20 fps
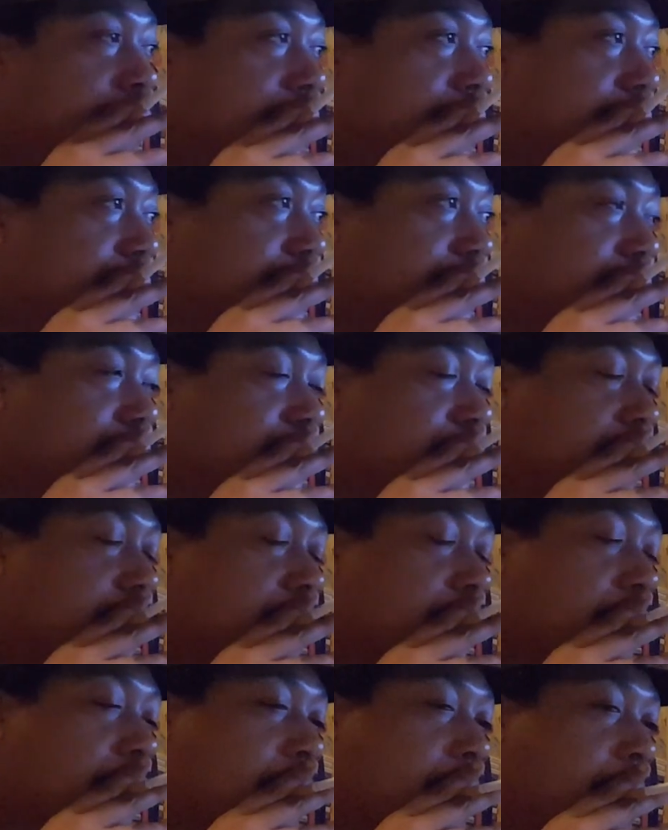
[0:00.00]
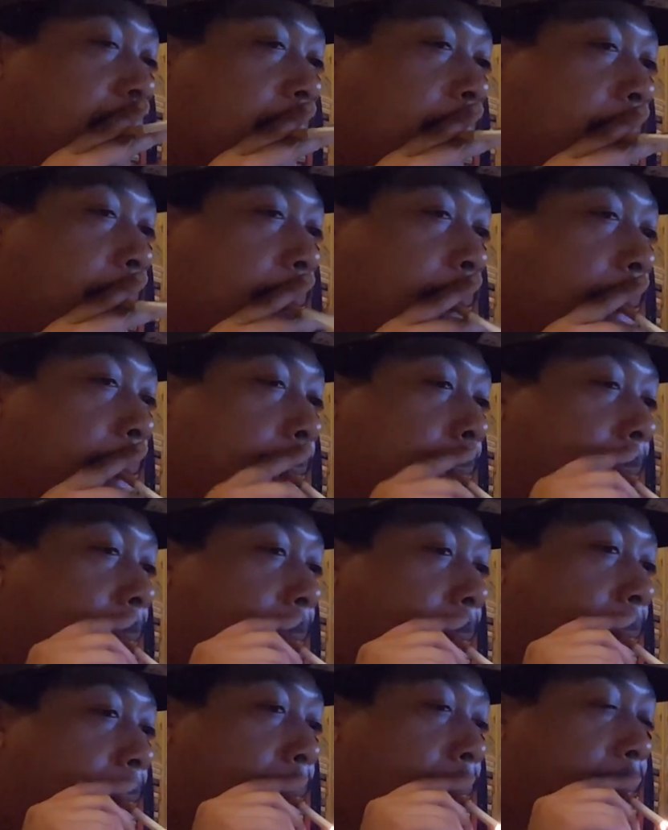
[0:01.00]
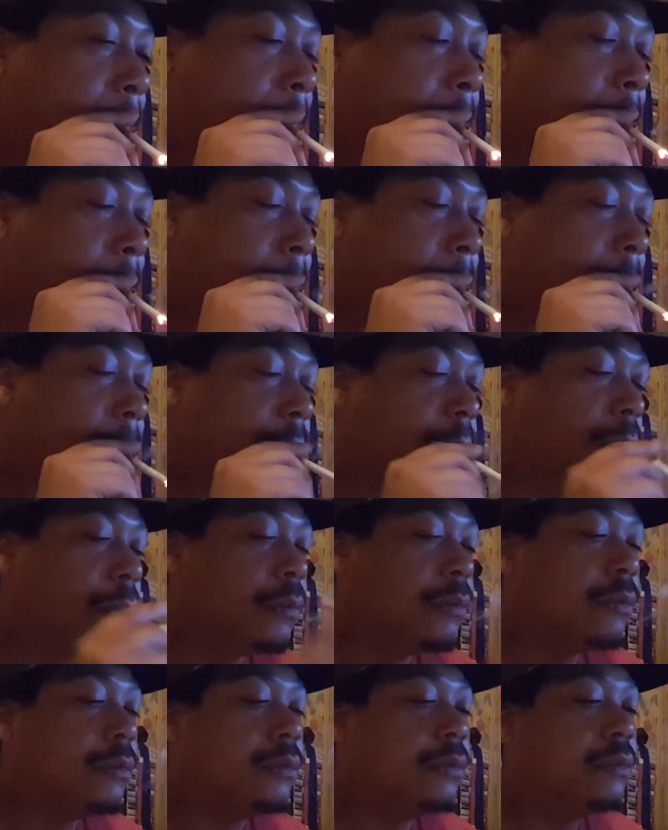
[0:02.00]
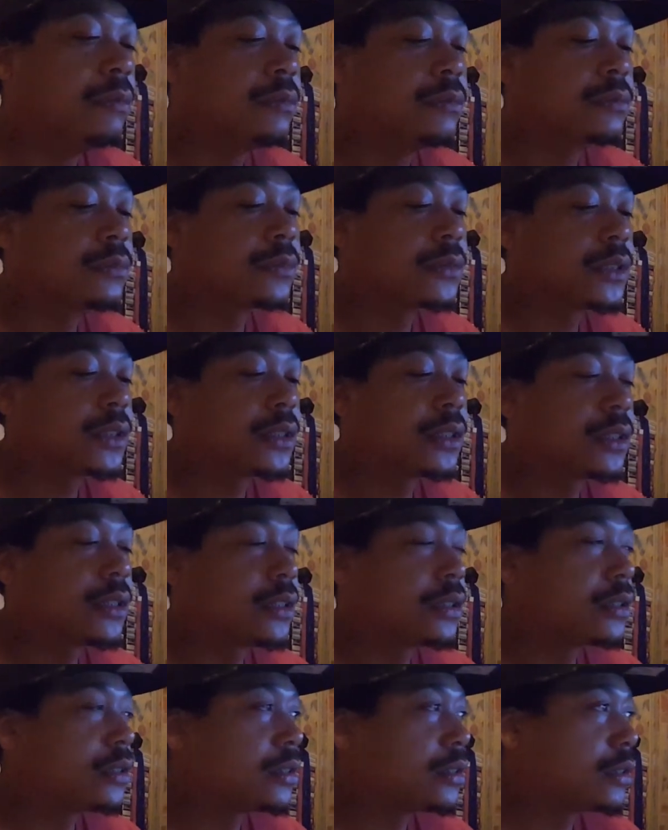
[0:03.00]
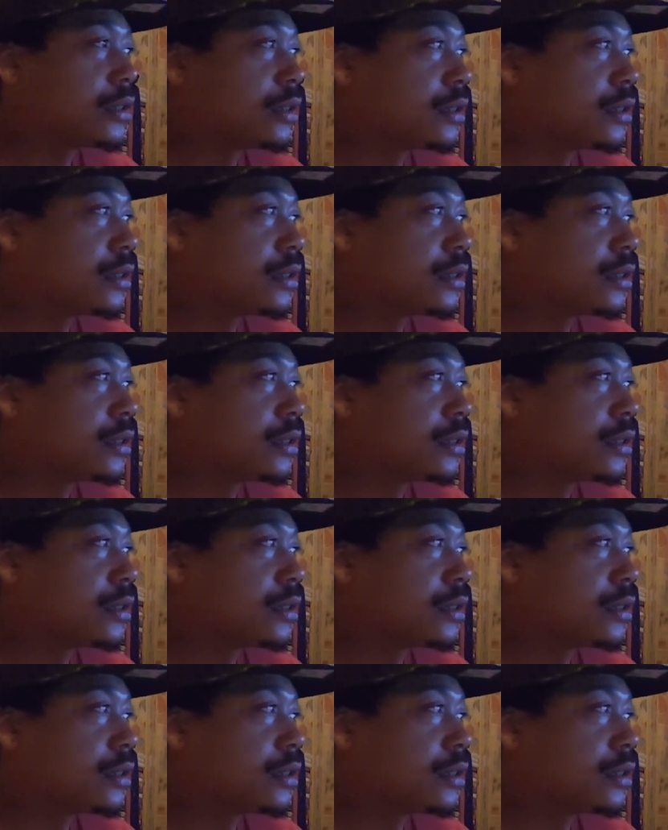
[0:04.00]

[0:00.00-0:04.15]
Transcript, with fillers: him all because he's still in a relationship. So I don't know where he gets this